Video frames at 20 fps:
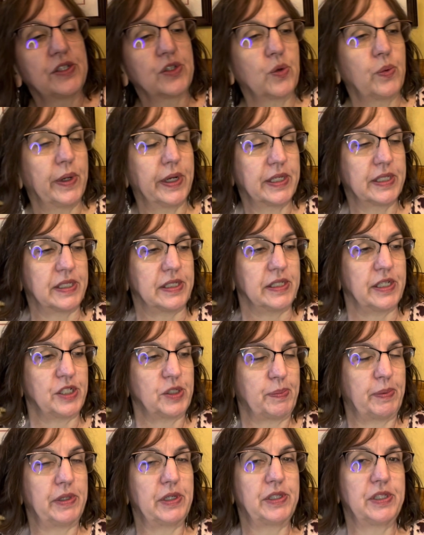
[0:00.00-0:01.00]
quick stitch,
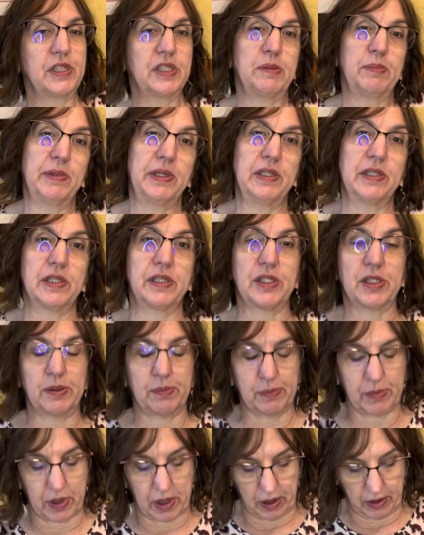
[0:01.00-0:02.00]
but it just means it's
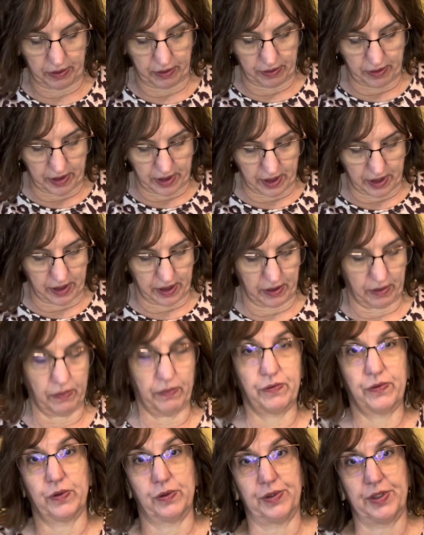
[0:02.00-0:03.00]
smaller than a
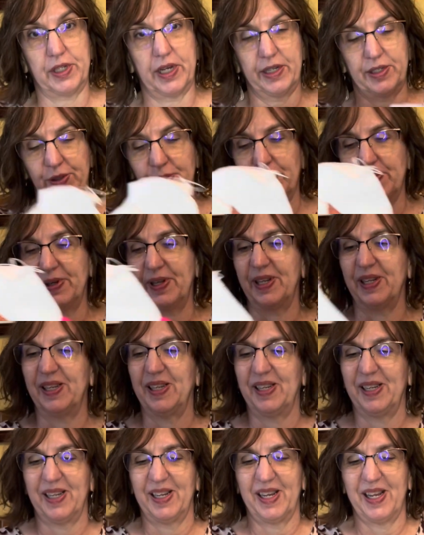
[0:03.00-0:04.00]
full-size one.
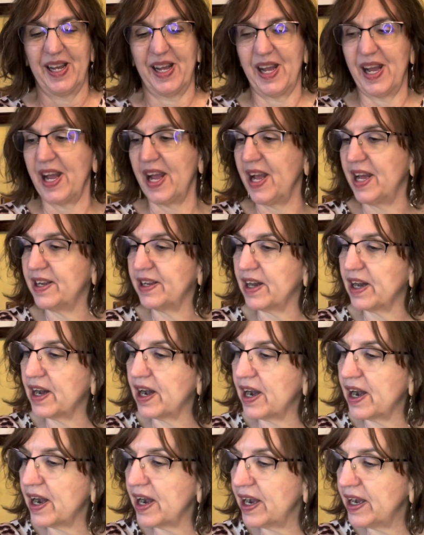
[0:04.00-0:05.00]
And
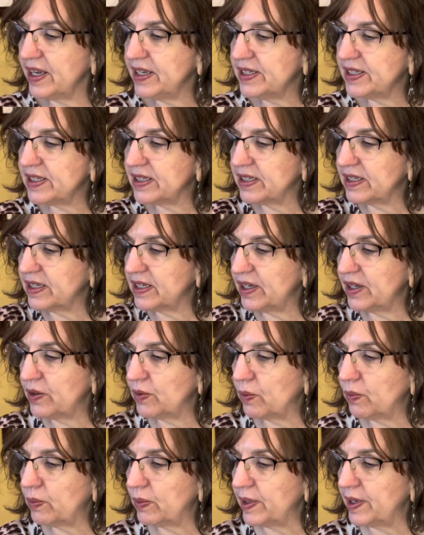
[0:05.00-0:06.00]
I did
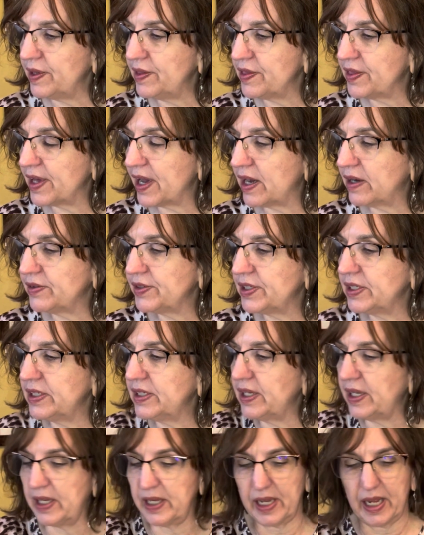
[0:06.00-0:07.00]

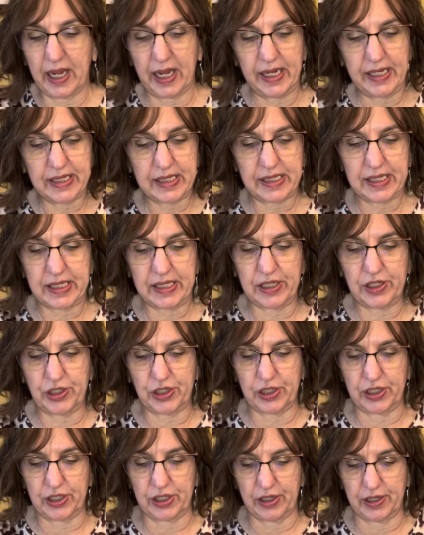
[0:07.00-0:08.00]
1,008
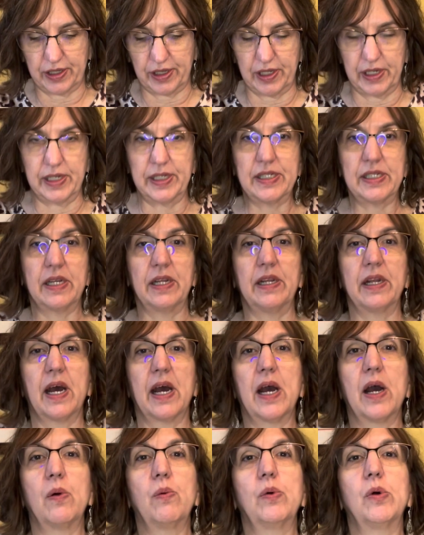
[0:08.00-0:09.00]
stitches on this, and
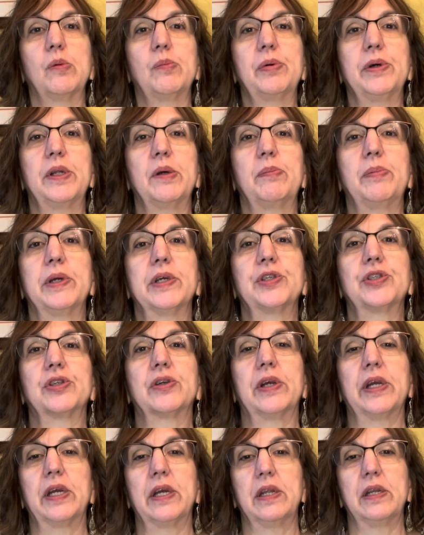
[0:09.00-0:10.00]
I will put a picture
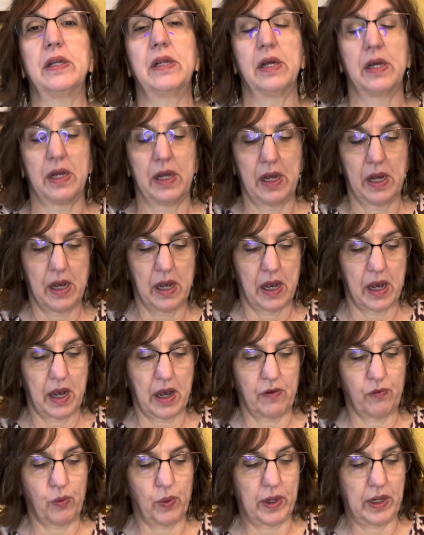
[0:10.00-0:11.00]
in
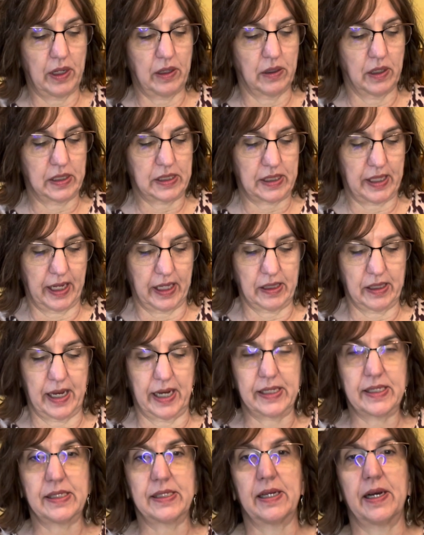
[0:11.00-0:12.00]
of what it looked like
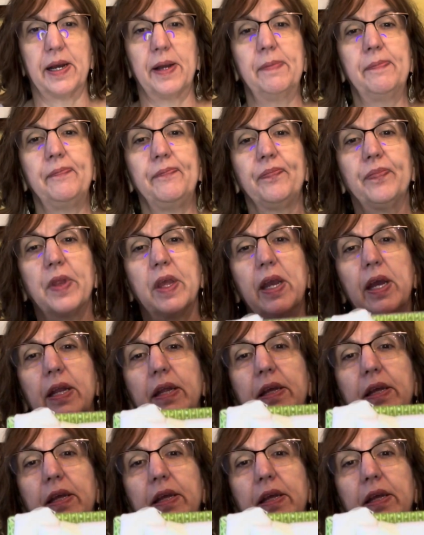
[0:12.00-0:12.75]
last time. And